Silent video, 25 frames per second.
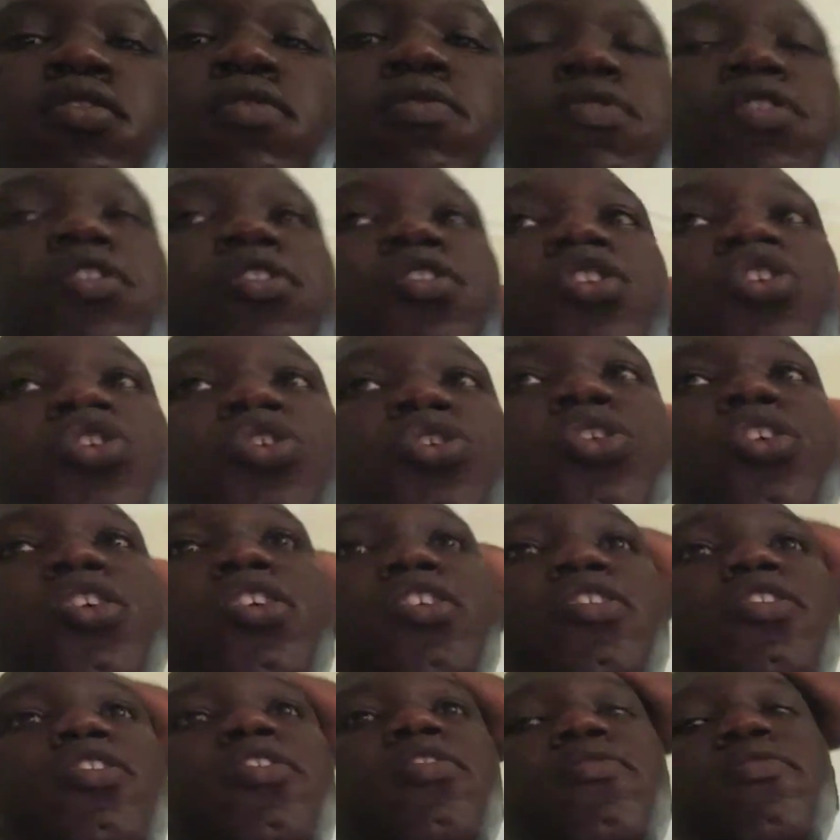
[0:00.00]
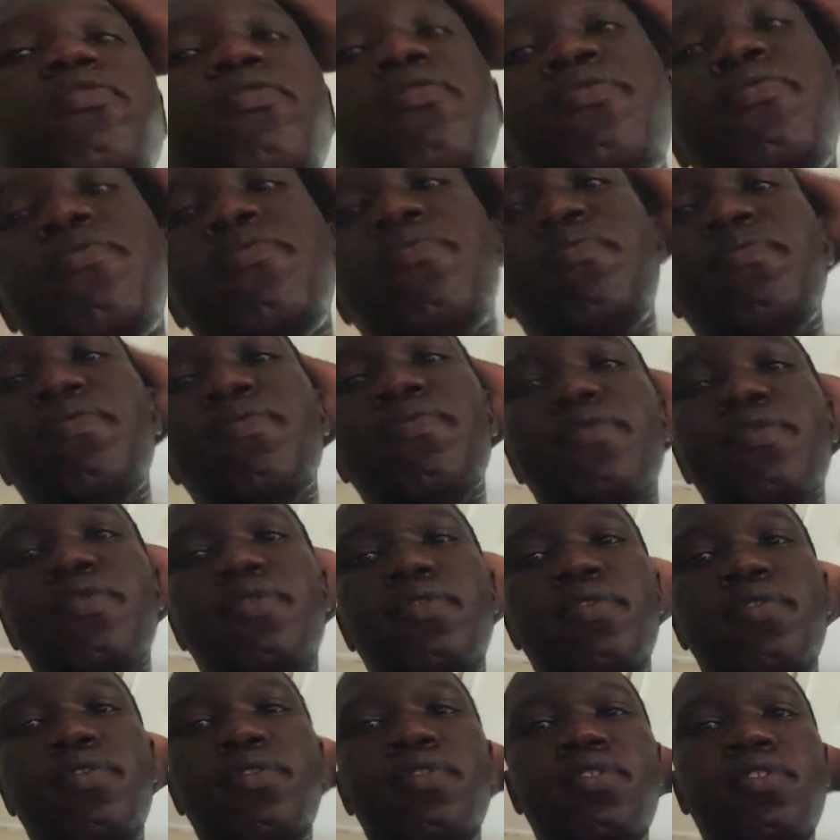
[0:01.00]
We need change, you know.
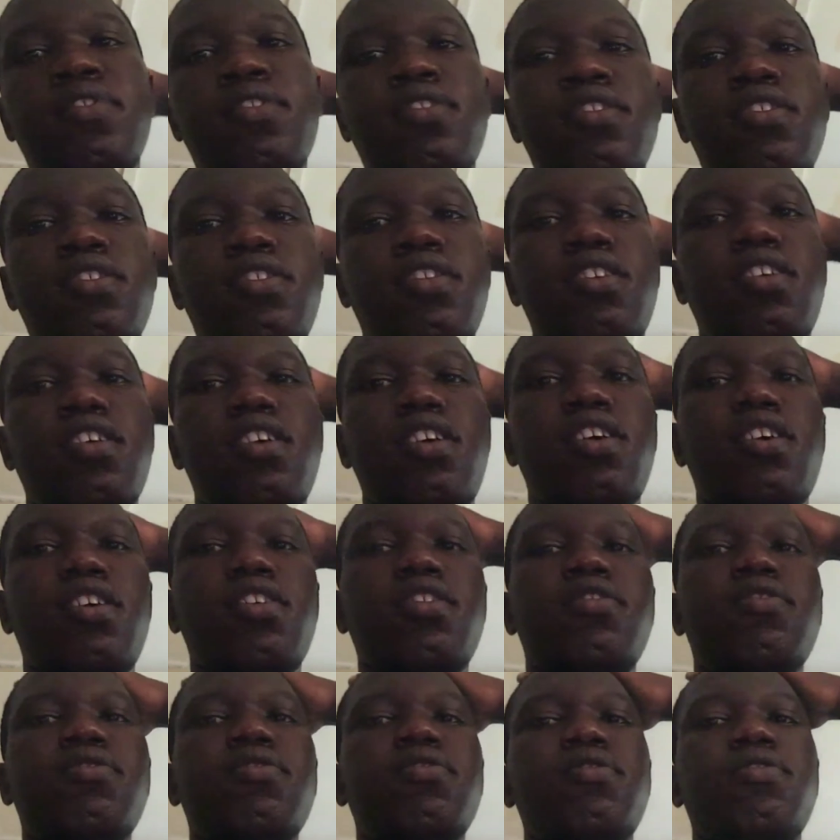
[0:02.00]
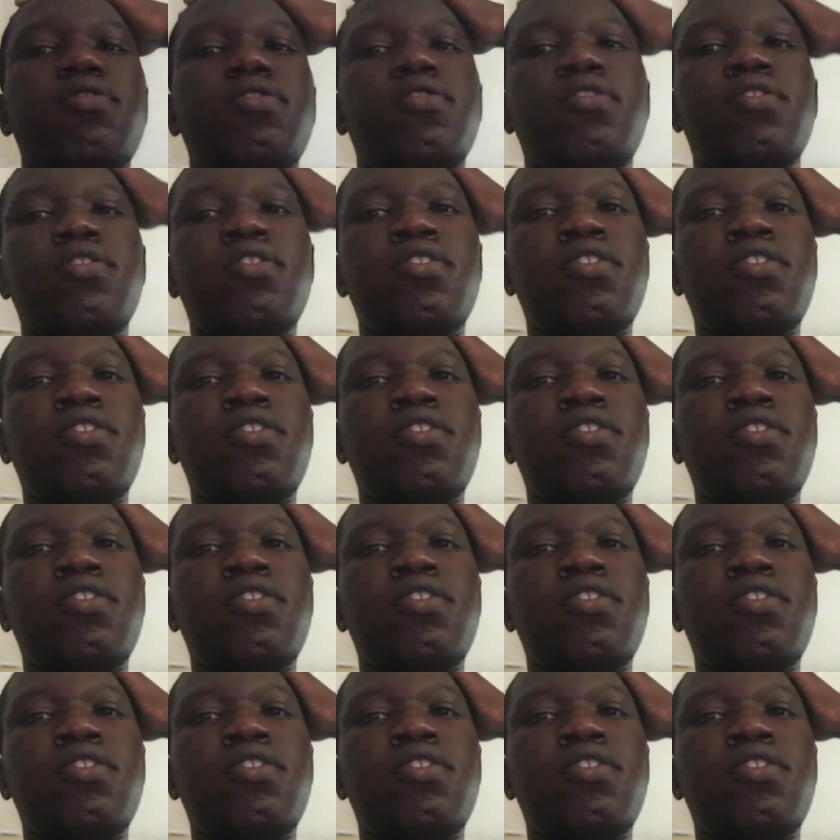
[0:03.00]
Yeah, so